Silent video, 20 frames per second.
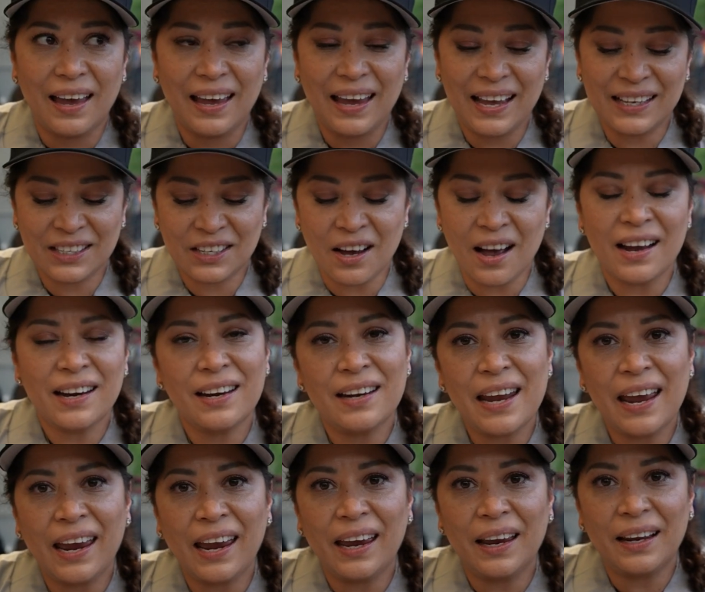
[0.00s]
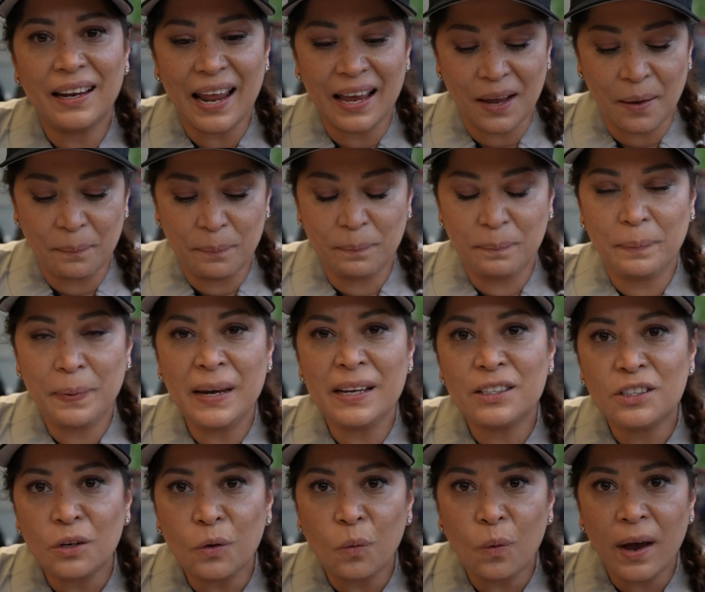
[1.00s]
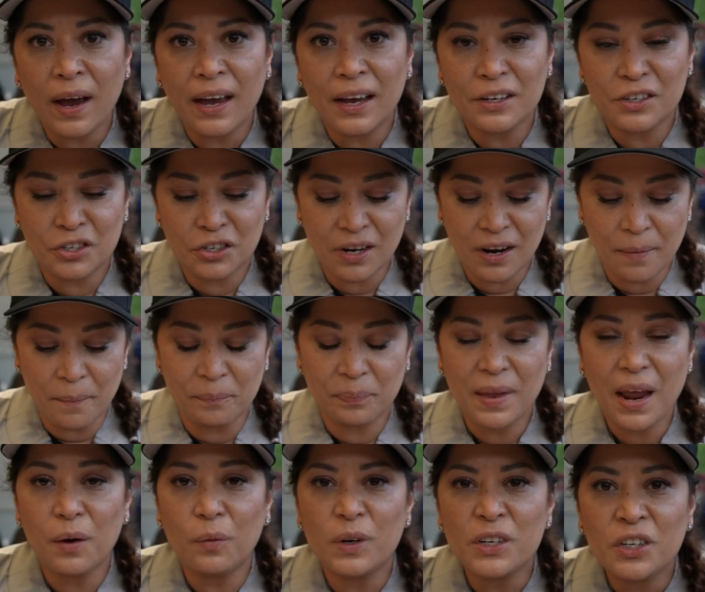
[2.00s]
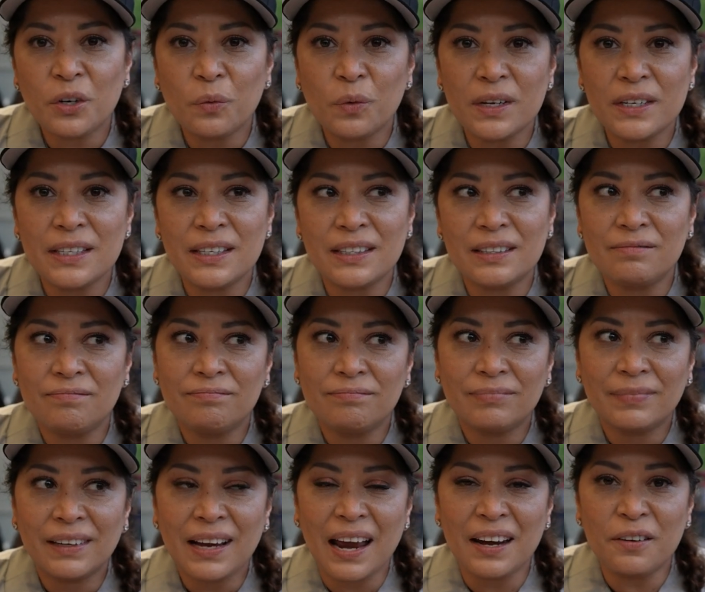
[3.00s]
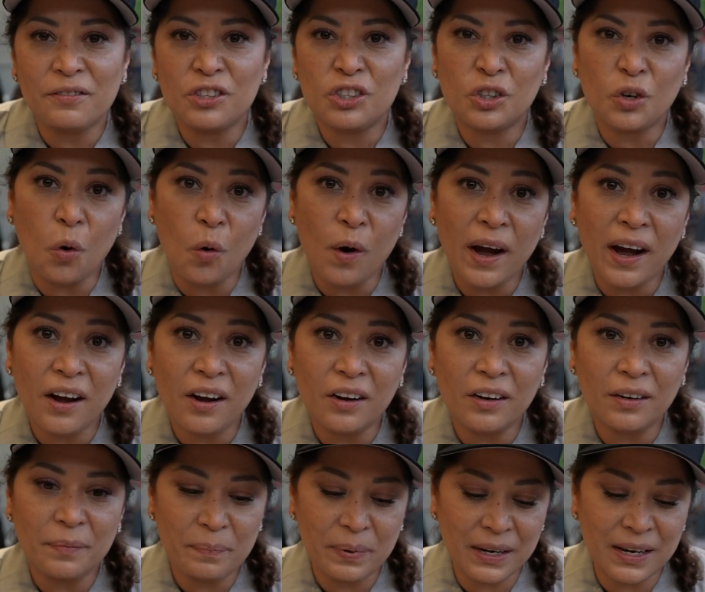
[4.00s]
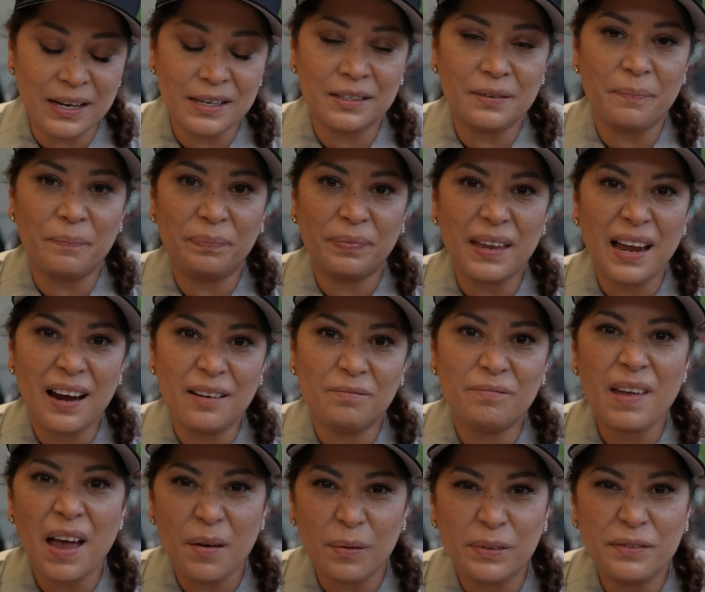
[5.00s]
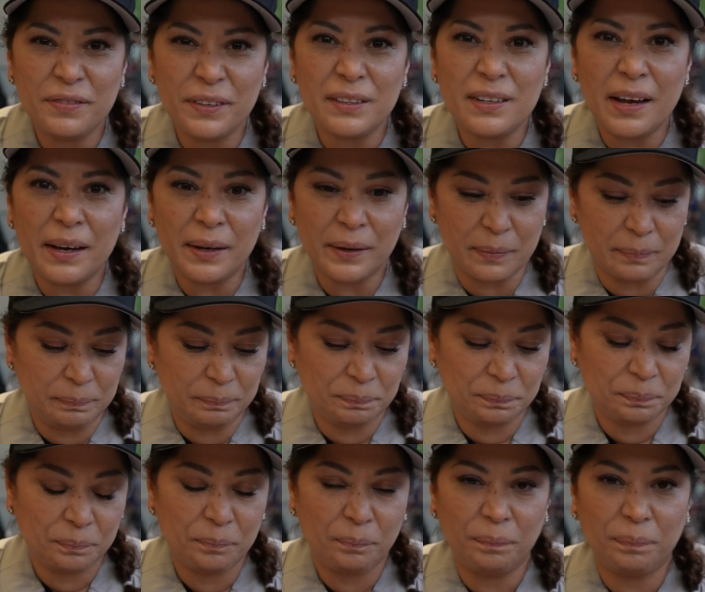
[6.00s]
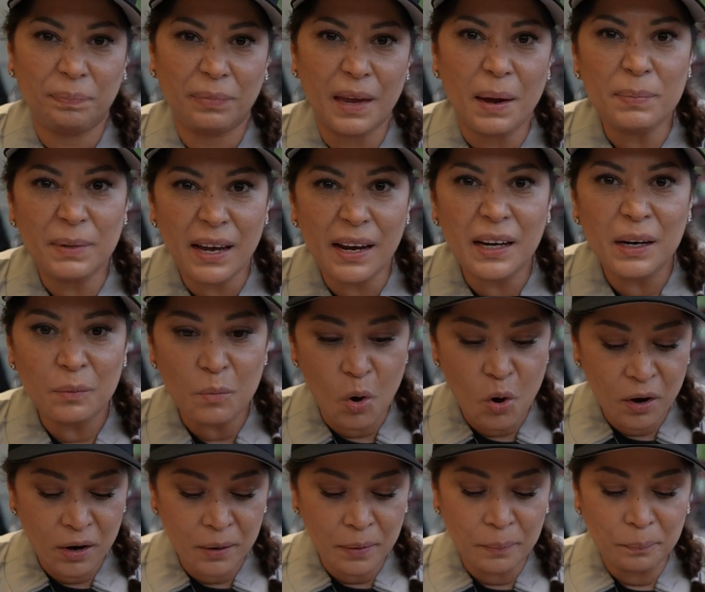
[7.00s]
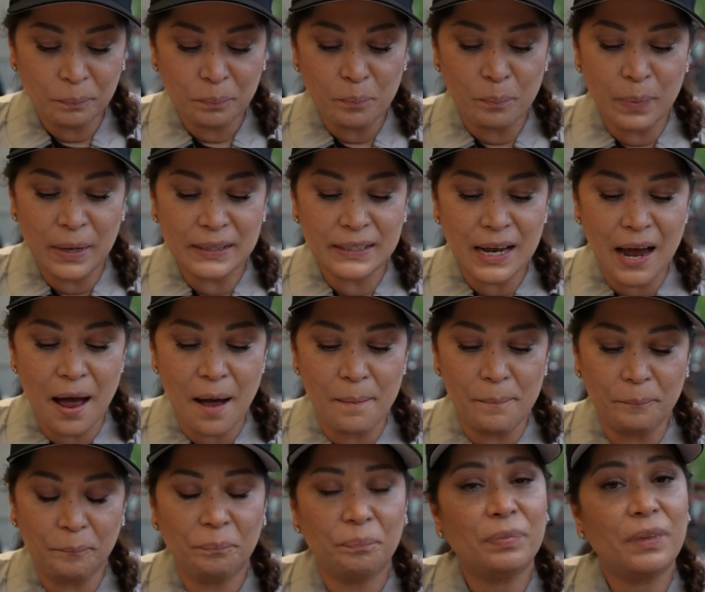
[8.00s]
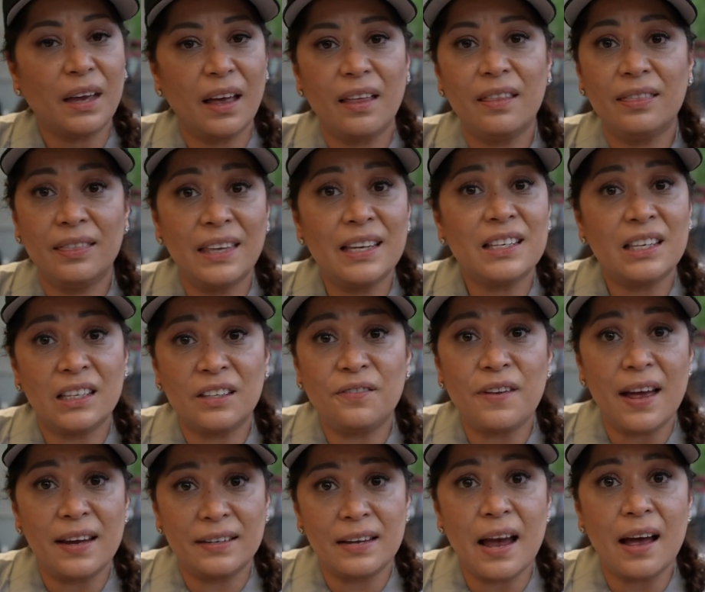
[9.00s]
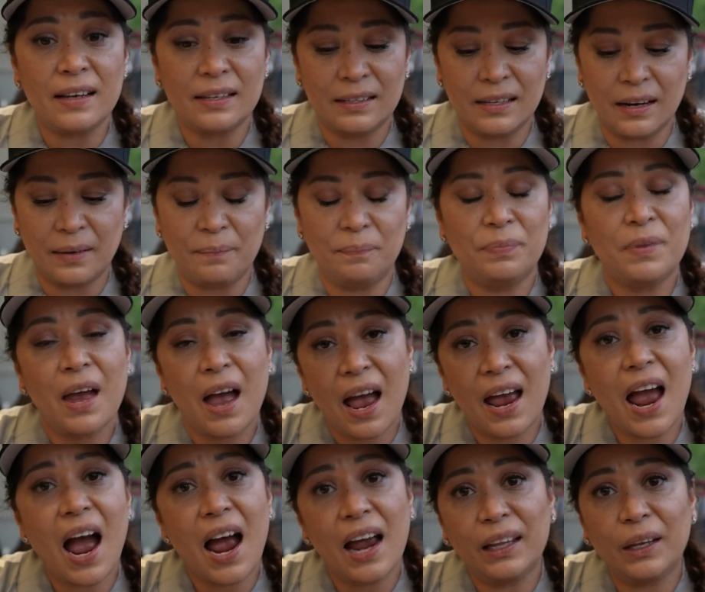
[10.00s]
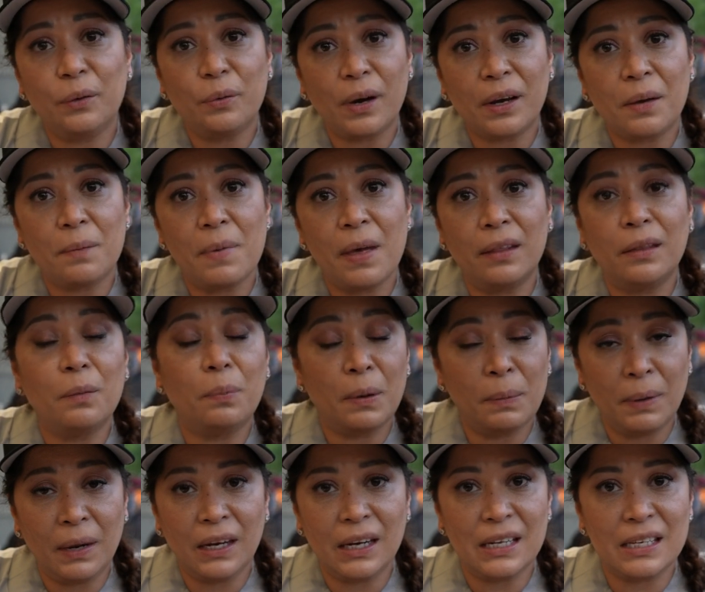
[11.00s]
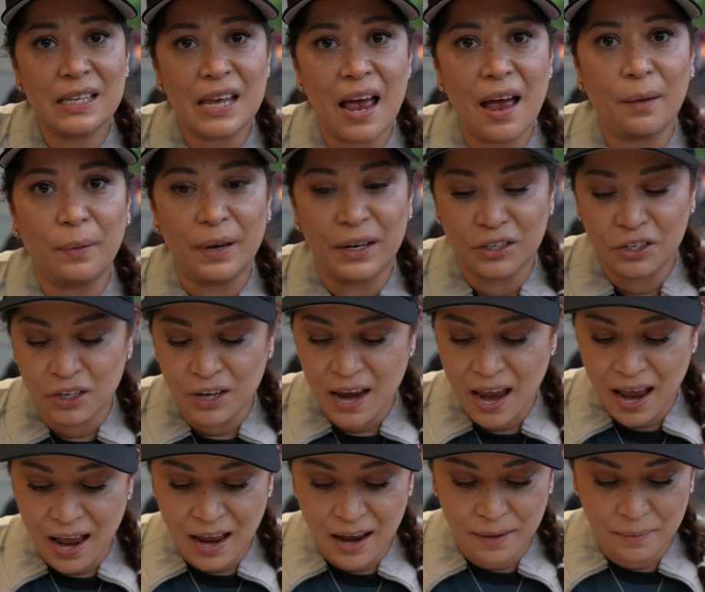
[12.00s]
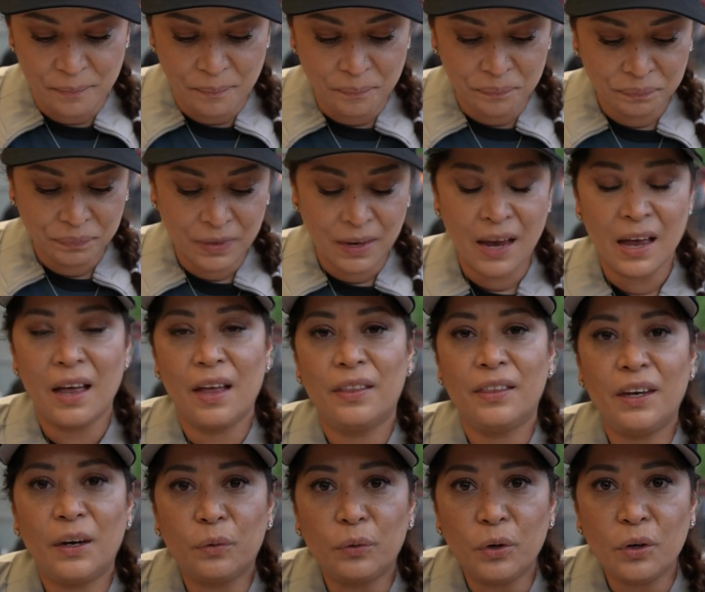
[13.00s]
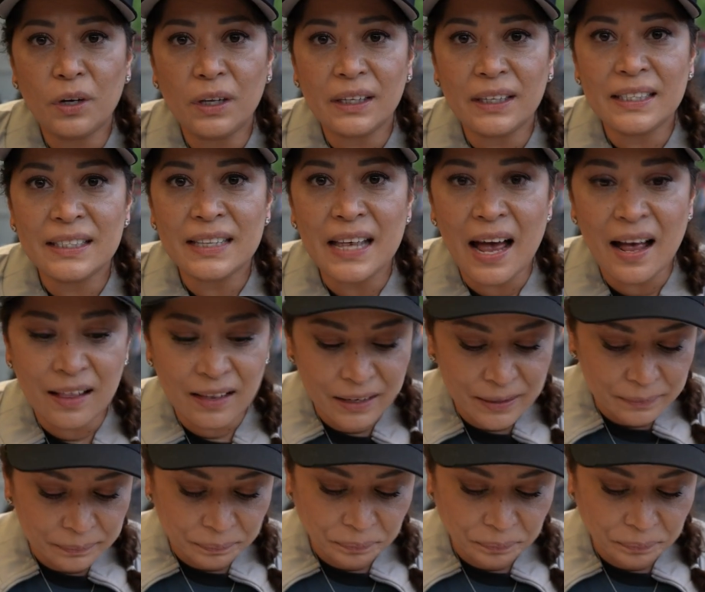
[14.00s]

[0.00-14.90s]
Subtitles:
it's cut in like a pizza wedge. I wish it was kind of square, because I would feel like I'm getting more, but this is fantastic. I highly recommend the panini sandwich. And the arugula salad,